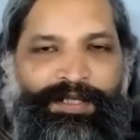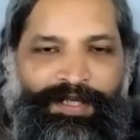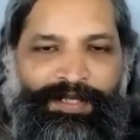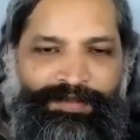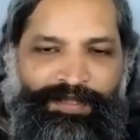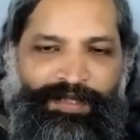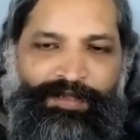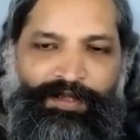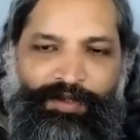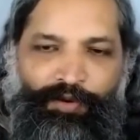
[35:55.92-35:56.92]

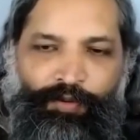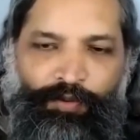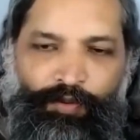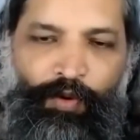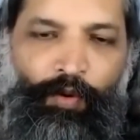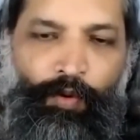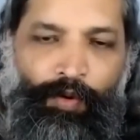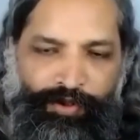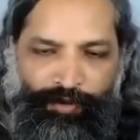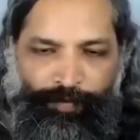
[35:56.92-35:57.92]
Instead, you
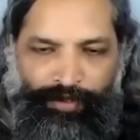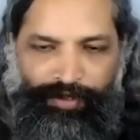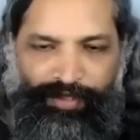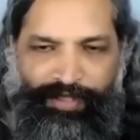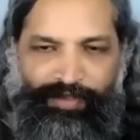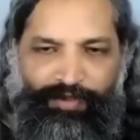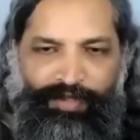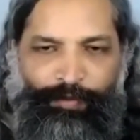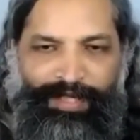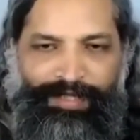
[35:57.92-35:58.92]
hold your body in your
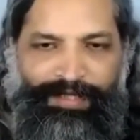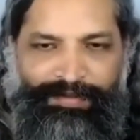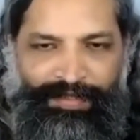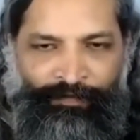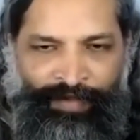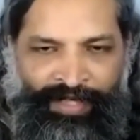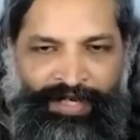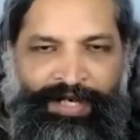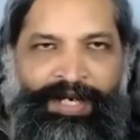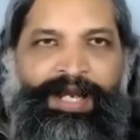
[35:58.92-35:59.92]
awareness
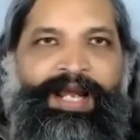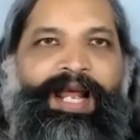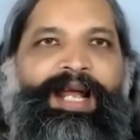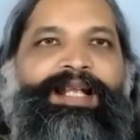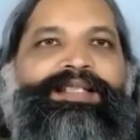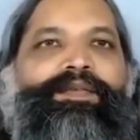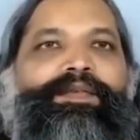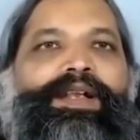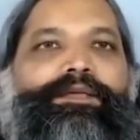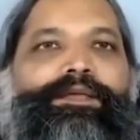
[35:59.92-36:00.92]
and as if
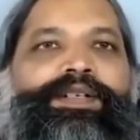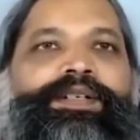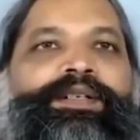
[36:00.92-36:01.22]
lift,